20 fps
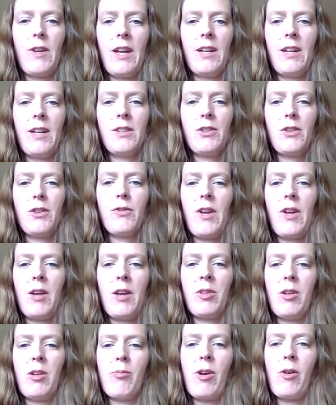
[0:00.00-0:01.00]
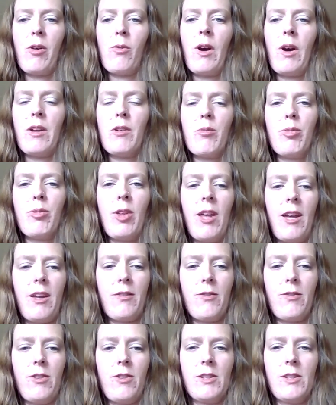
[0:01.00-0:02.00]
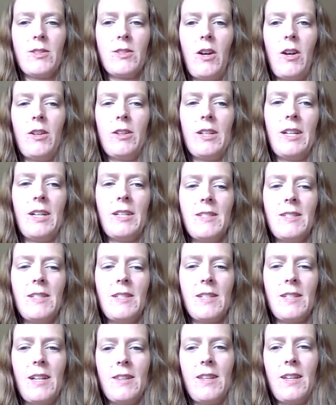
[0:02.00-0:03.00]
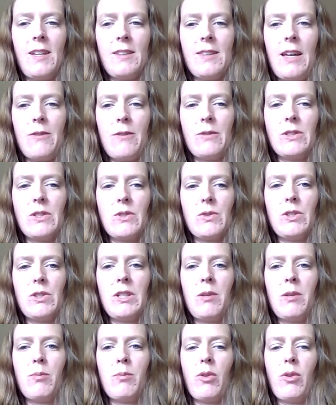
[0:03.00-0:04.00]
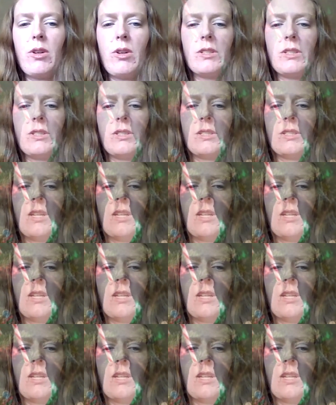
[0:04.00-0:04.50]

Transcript: and your family about what you plan for this holiday season. I think that one's really important.